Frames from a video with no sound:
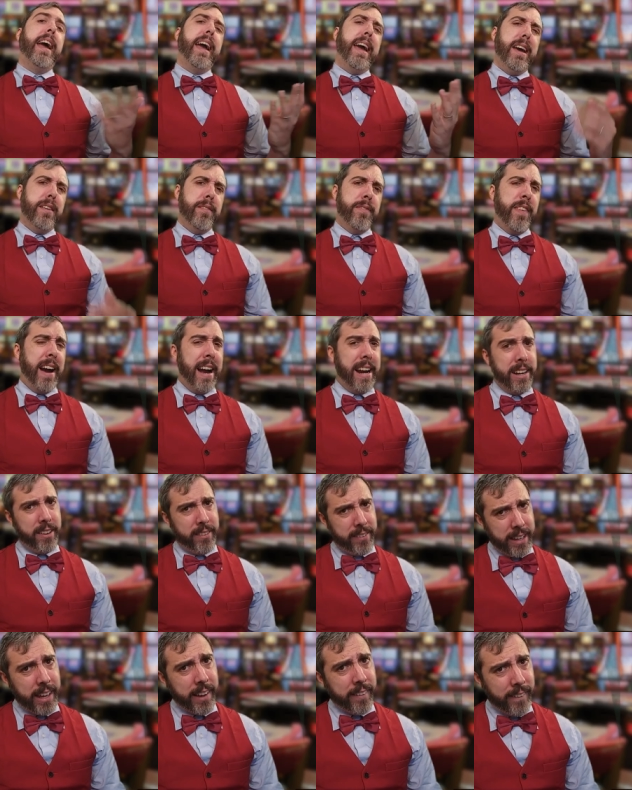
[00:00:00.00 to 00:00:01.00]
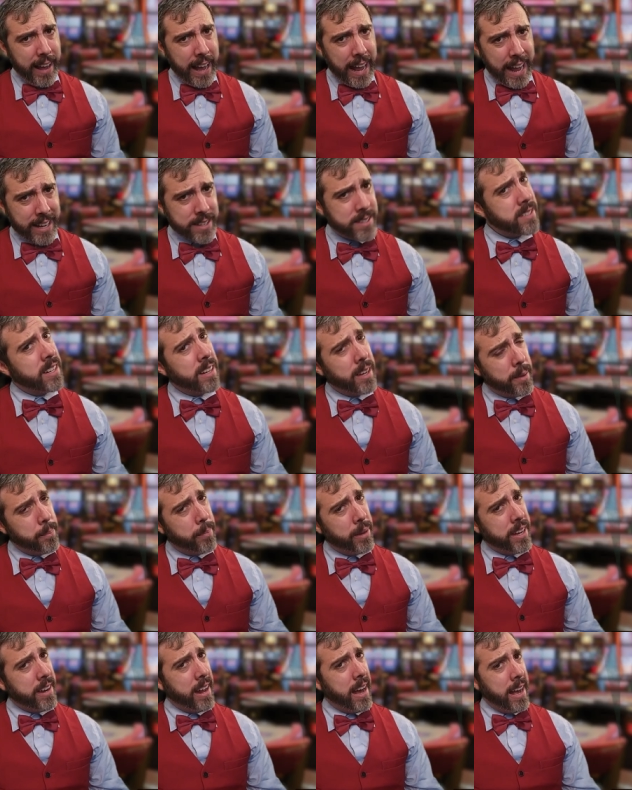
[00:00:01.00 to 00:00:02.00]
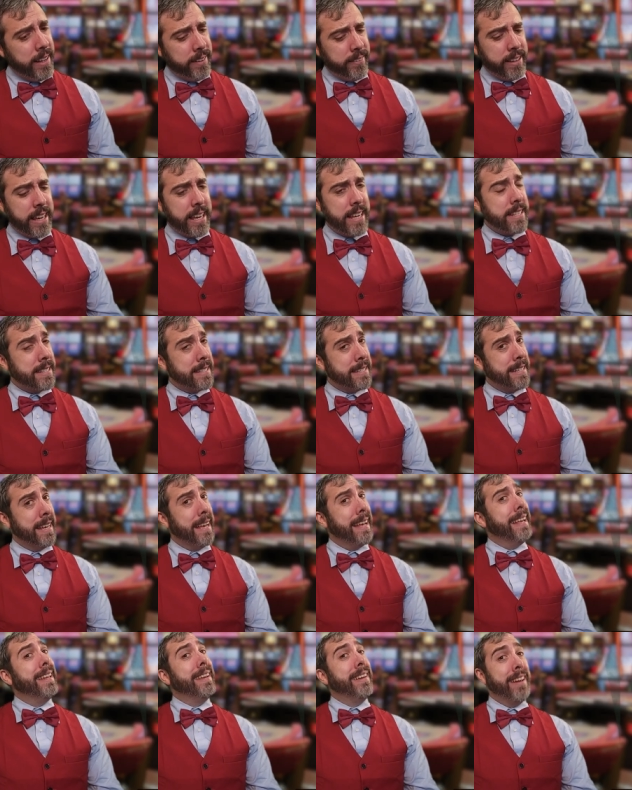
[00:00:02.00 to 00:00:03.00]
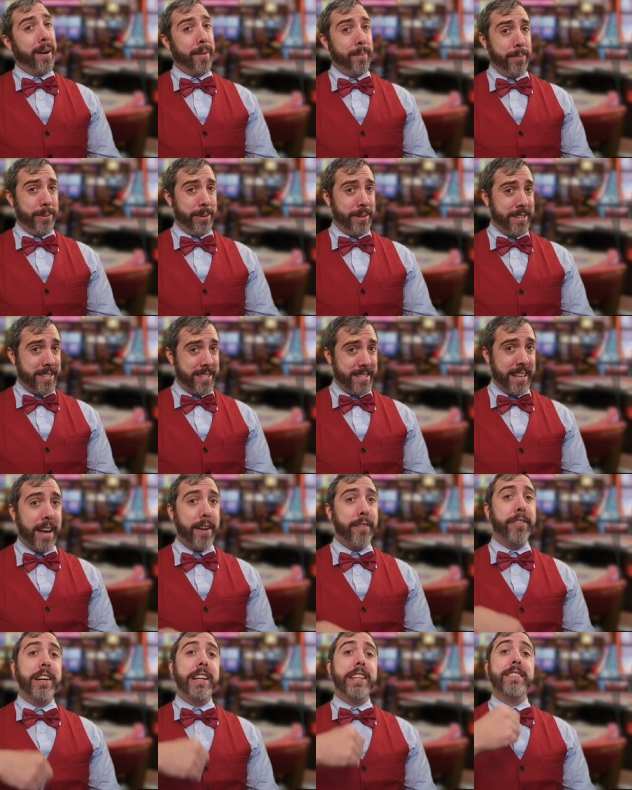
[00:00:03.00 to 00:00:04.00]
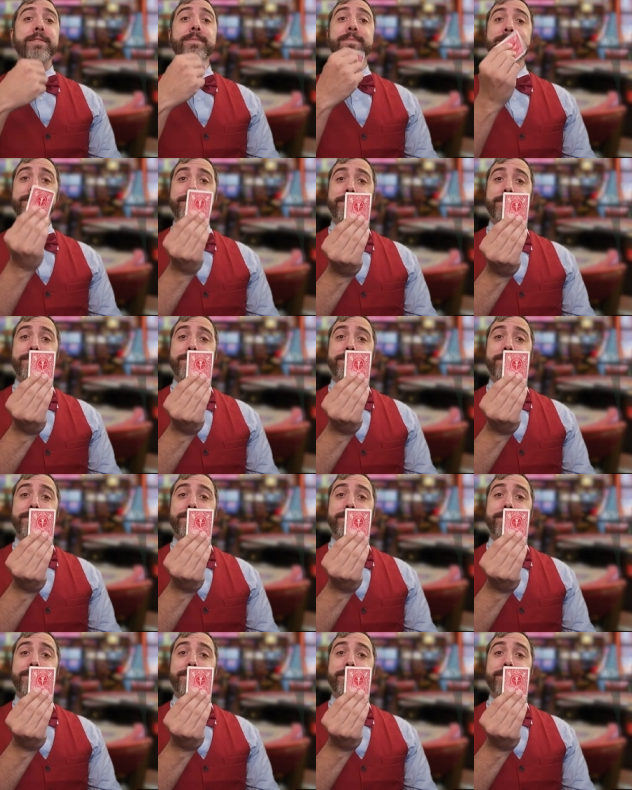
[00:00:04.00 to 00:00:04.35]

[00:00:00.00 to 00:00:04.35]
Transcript: And finally, last but not least, number seven.